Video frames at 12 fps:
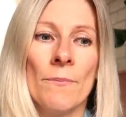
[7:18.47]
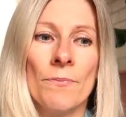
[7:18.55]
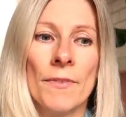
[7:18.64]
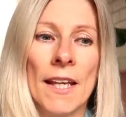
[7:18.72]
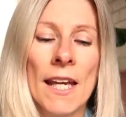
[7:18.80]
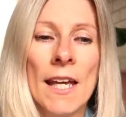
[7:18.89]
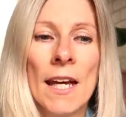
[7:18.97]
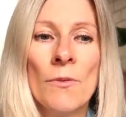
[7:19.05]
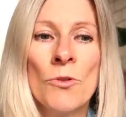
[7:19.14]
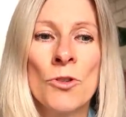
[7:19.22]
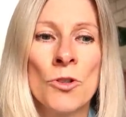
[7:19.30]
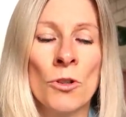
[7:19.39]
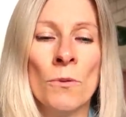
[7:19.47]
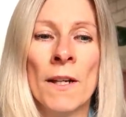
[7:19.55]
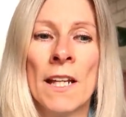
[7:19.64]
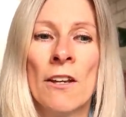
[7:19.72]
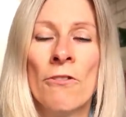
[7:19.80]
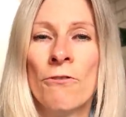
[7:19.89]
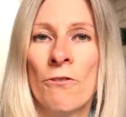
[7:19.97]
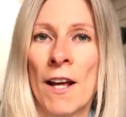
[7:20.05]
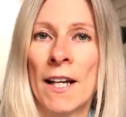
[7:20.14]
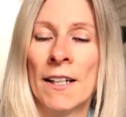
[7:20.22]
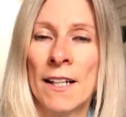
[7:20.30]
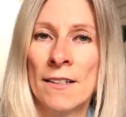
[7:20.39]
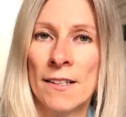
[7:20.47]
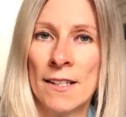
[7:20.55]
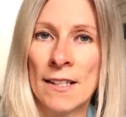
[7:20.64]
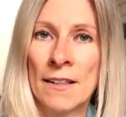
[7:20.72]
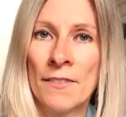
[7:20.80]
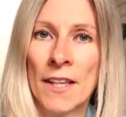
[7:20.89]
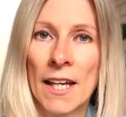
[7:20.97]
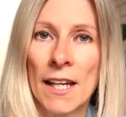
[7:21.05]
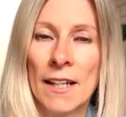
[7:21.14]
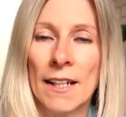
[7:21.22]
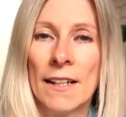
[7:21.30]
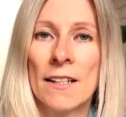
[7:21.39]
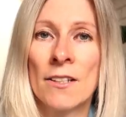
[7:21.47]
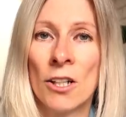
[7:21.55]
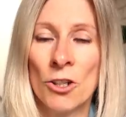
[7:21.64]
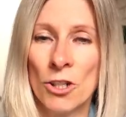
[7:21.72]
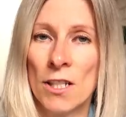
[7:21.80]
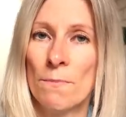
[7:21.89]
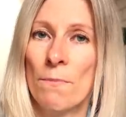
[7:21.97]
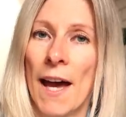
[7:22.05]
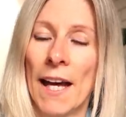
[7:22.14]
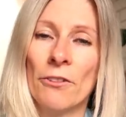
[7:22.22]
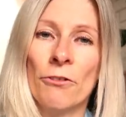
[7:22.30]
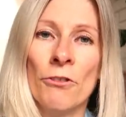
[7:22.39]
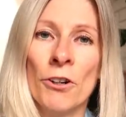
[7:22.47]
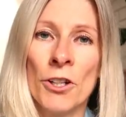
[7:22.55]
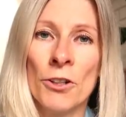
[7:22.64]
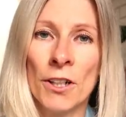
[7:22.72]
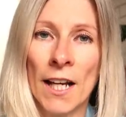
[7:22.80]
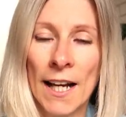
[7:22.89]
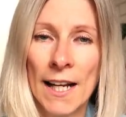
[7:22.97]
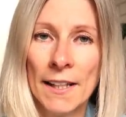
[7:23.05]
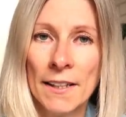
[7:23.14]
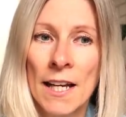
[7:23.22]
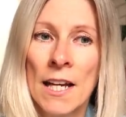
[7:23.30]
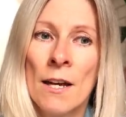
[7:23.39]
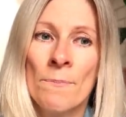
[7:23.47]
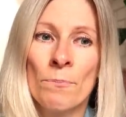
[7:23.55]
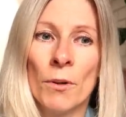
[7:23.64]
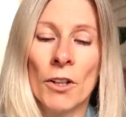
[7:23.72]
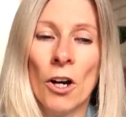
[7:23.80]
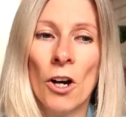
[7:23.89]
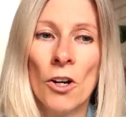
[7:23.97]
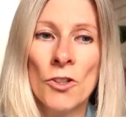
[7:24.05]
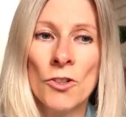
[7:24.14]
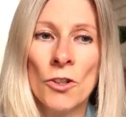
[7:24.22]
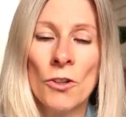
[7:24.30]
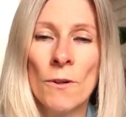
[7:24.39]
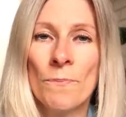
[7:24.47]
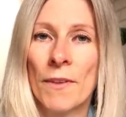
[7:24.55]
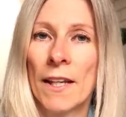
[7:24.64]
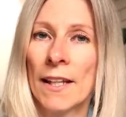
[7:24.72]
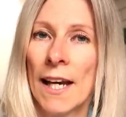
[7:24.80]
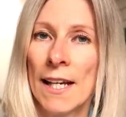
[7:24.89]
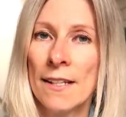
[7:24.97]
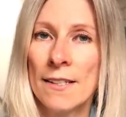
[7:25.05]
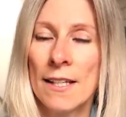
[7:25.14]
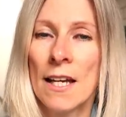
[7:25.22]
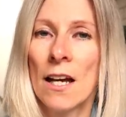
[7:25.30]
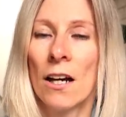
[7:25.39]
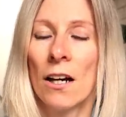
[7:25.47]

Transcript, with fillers: they have so many fragrances in there that is not just bad for your health, but also it has